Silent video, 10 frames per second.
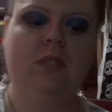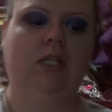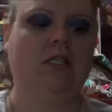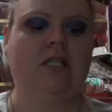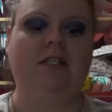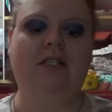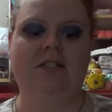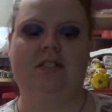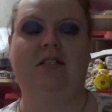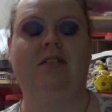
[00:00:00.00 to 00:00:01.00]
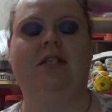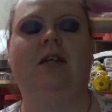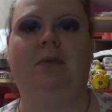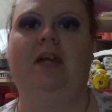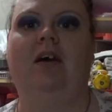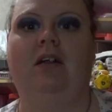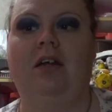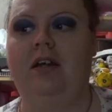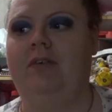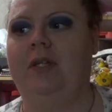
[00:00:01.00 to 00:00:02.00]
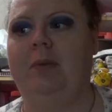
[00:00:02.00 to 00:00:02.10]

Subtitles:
So this is going to be all over the